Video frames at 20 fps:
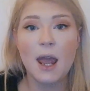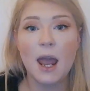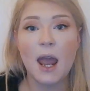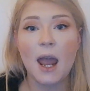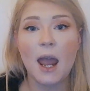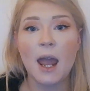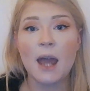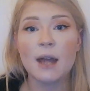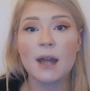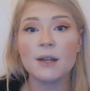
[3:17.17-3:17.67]

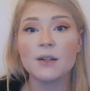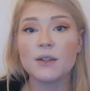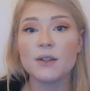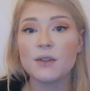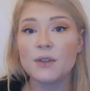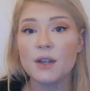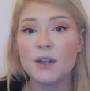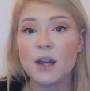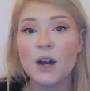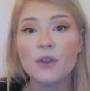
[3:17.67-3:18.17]
and
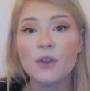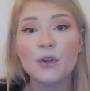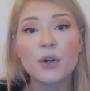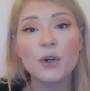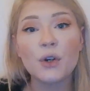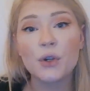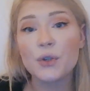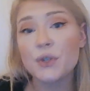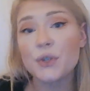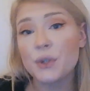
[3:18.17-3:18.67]
the other
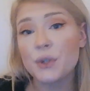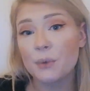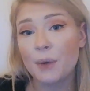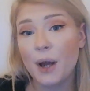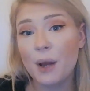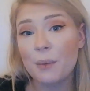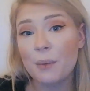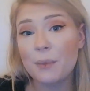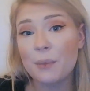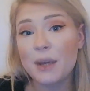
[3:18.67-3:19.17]
girls
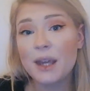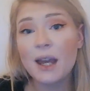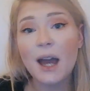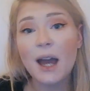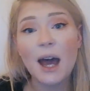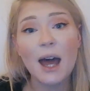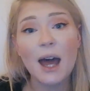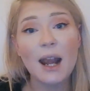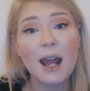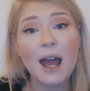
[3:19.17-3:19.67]
around me
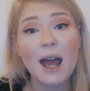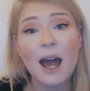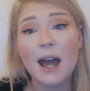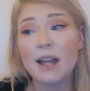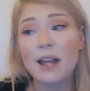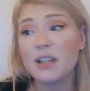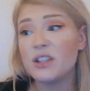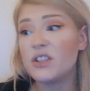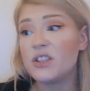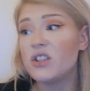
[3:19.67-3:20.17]
had
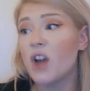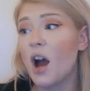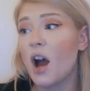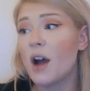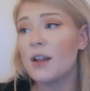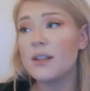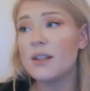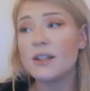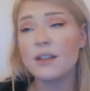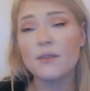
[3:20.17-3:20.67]
had
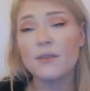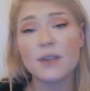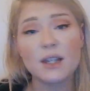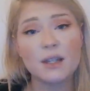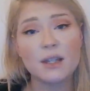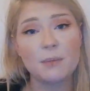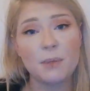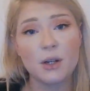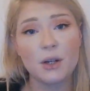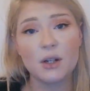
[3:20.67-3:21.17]
tons of
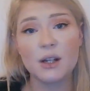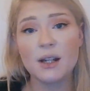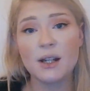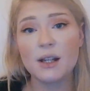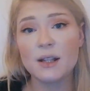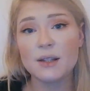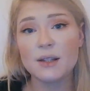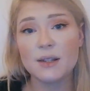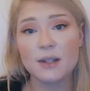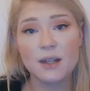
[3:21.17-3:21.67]

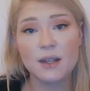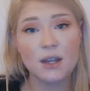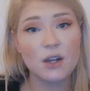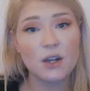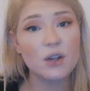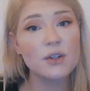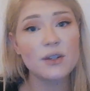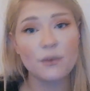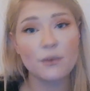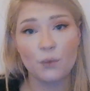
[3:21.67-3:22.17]
experience,
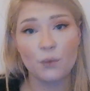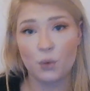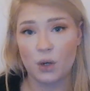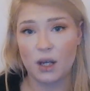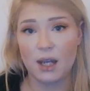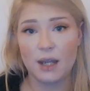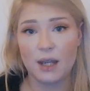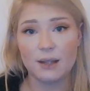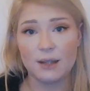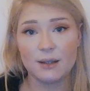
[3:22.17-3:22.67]
years of
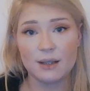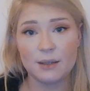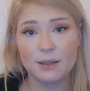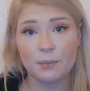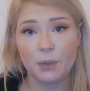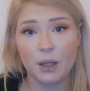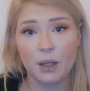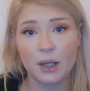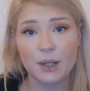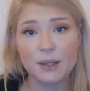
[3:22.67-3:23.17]
working in this
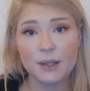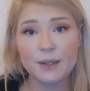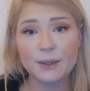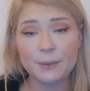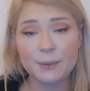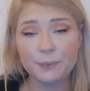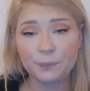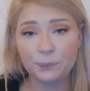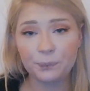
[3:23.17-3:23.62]
place,